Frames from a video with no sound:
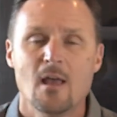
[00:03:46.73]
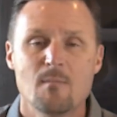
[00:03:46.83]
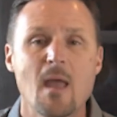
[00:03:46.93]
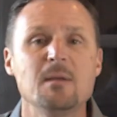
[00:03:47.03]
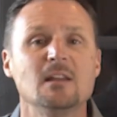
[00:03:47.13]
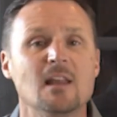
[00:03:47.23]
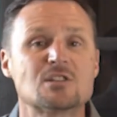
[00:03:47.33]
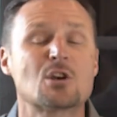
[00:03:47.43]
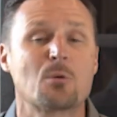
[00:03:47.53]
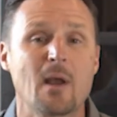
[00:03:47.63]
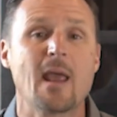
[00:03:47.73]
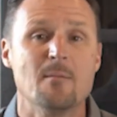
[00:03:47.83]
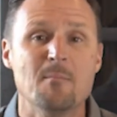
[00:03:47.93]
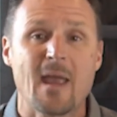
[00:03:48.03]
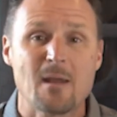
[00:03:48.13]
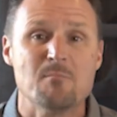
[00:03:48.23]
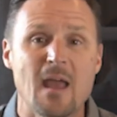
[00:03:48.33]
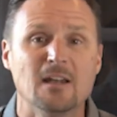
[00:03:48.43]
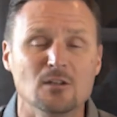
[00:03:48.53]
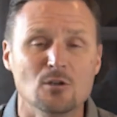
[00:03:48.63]
maybe let's create a
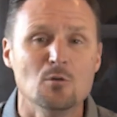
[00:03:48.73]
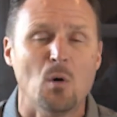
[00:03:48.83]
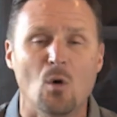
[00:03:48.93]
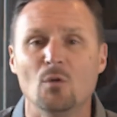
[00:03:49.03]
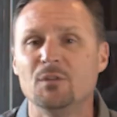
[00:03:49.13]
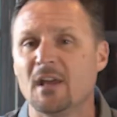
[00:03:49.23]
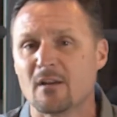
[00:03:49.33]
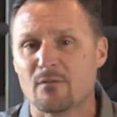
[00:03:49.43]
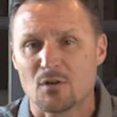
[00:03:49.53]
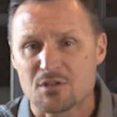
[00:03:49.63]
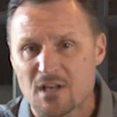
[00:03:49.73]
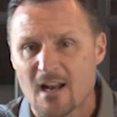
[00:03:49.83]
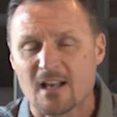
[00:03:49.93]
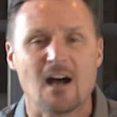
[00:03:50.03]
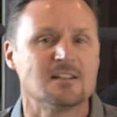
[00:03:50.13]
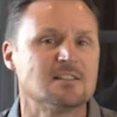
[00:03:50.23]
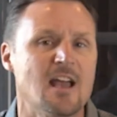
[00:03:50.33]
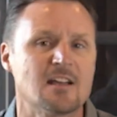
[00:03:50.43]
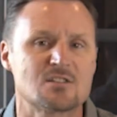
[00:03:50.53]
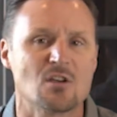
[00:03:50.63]
man-made loophole, take a verse out of
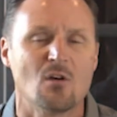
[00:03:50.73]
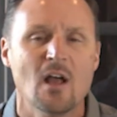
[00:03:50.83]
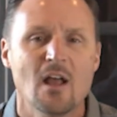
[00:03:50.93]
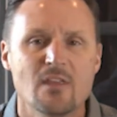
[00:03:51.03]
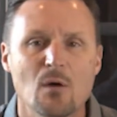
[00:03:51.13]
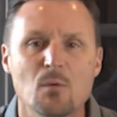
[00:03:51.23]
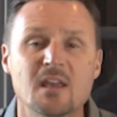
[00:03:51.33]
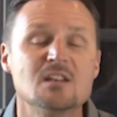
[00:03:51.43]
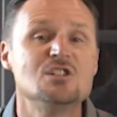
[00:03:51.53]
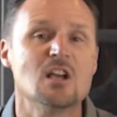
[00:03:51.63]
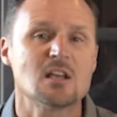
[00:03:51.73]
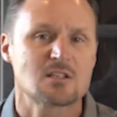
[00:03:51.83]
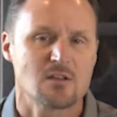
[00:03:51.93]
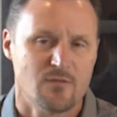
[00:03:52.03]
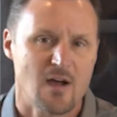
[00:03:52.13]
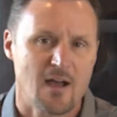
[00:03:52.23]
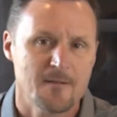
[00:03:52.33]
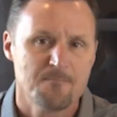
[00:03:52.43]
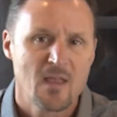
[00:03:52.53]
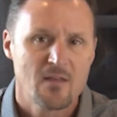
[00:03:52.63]
context so that we can justify
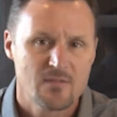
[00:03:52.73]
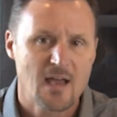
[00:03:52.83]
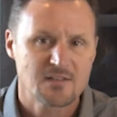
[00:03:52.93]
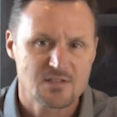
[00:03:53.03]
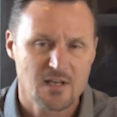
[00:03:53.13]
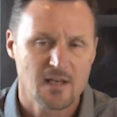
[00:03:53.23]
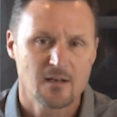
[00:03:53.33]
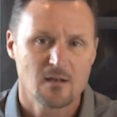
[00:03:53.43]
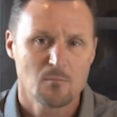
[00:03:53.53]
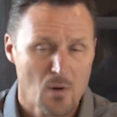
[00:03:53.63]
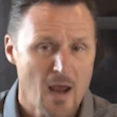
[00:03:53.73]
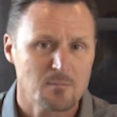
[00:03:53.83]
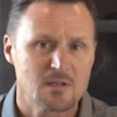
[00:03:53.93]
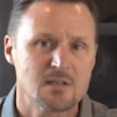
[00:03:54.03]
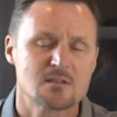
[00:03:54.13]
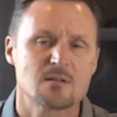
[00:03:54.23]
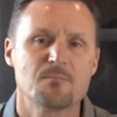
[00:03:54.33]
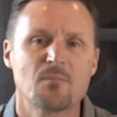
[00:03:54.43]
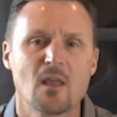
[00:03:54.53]
that sin. Pragmatism.